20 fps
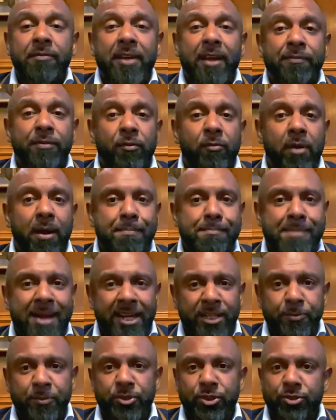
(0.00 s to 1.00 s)
you have the right
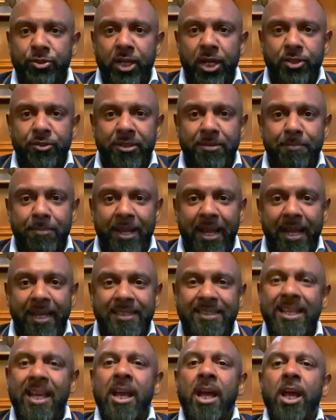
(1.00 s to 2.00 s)
management structure in
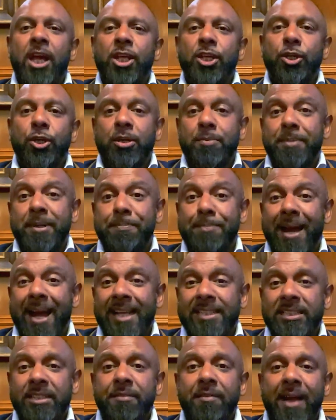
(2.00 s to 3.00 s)
place, you can be
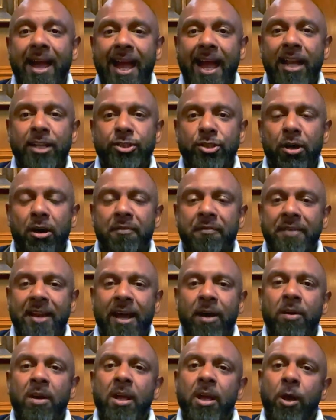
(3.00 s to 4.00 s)
passive, hands off.
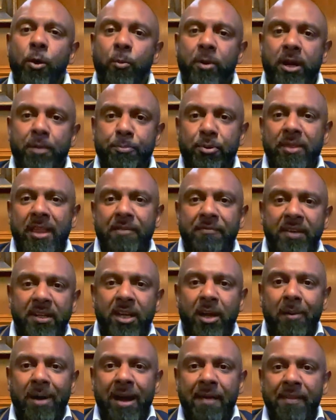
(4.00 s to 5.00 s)
Now, when I put that
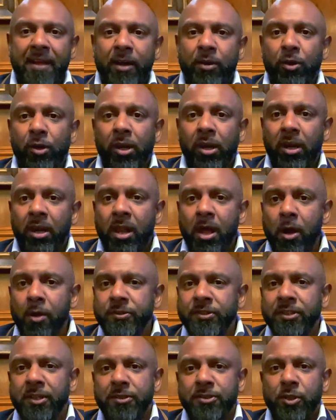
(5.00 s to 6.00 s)
video out there, I got
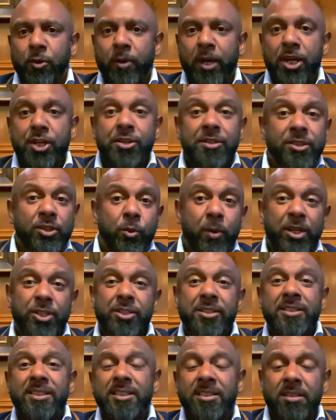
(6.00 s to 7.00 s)
loads and loads of
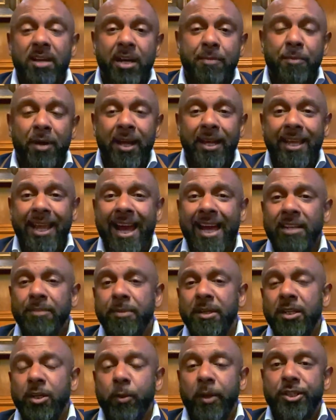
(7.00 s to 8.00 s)
questions inside my
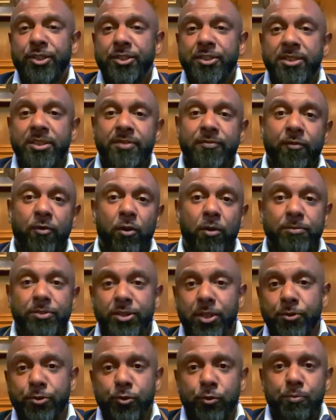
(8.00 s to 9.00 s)
academy, questions from
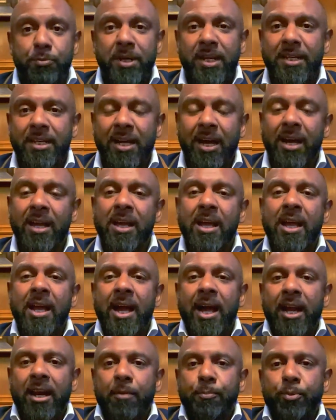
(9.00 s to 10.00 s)
social media,
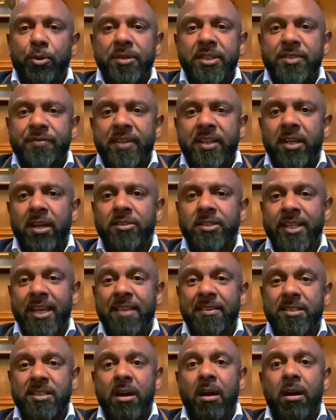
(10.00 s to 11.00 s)
and I'm putting this video
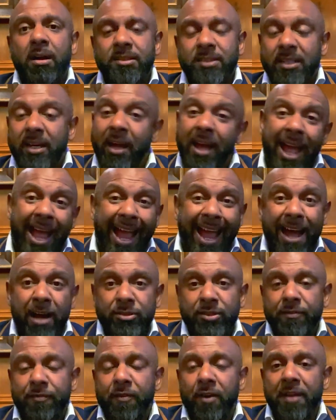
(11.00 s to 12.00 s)
together to answer how
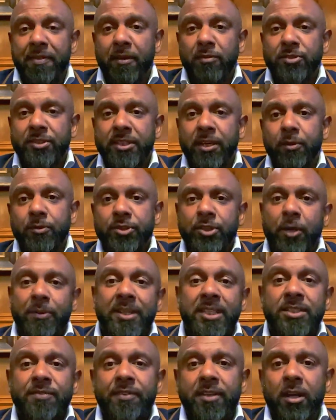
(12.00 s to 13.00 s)
to find those deals. So in
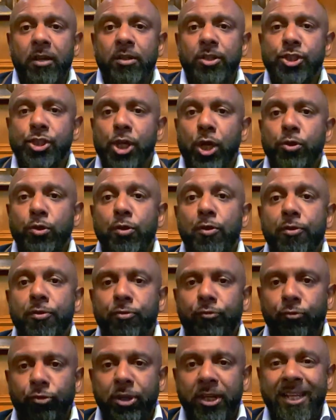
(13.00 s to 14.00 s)
this video, I'm going to show you
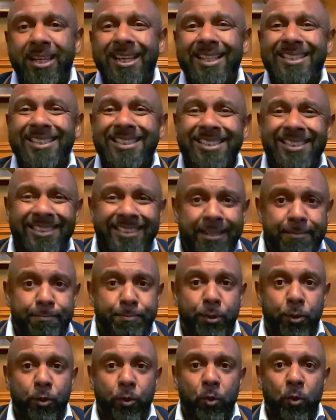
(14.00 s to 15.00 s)
3
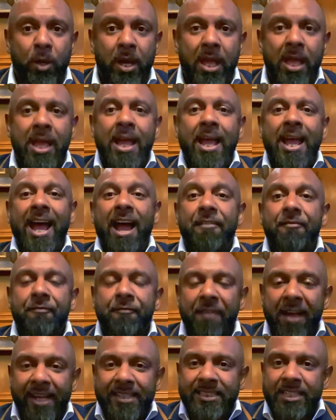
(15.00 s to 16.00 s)
simple,
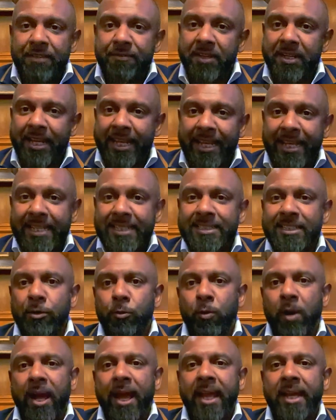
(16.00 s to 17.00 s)
effective and easy
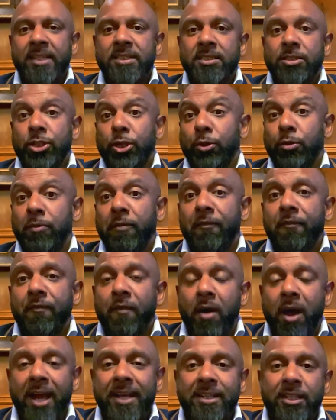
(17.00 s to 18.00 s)
ways to
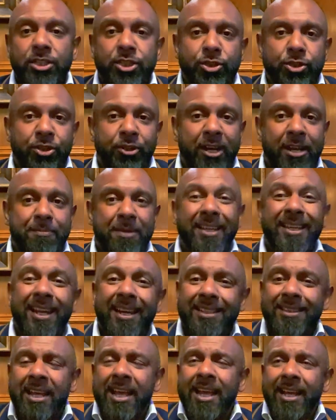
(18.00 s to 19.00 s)
find a stream and
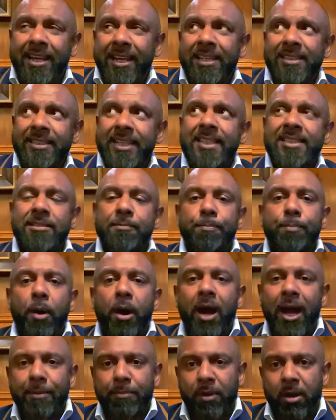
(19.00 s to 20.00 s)
get a decent
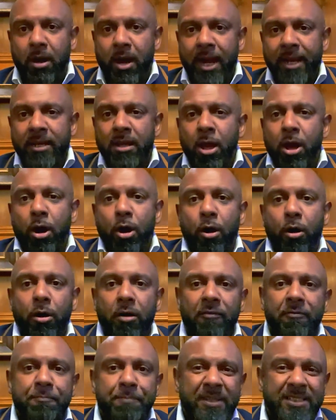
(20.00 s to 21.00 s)
pipeline
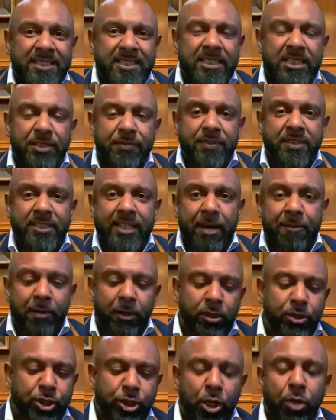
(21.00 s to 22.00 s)
of businesses for sale. And I'm
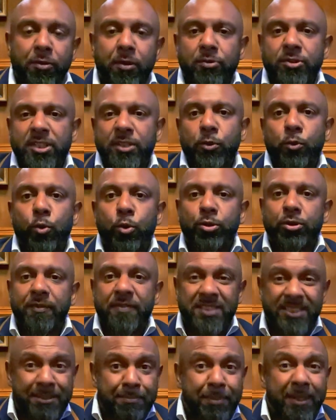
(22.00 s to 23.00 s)
going to show you those in order of
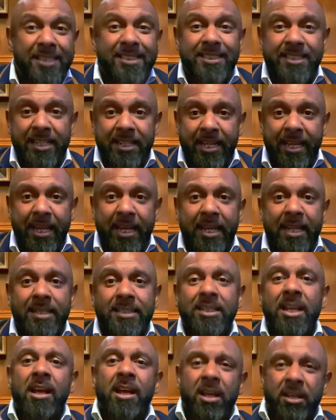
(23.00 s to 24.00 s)
simplicity and
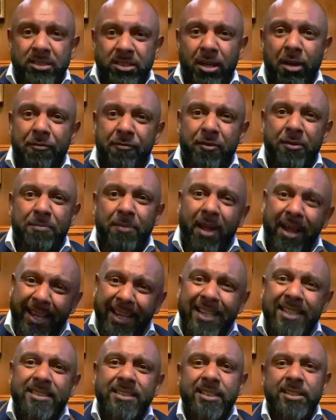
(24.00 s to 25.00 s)
ease. So from like
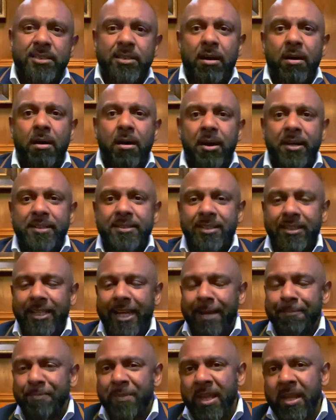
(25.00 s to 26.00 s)
easiest to hardest,
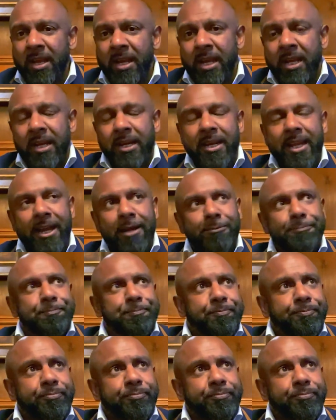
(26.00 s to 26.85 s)
okay? Now,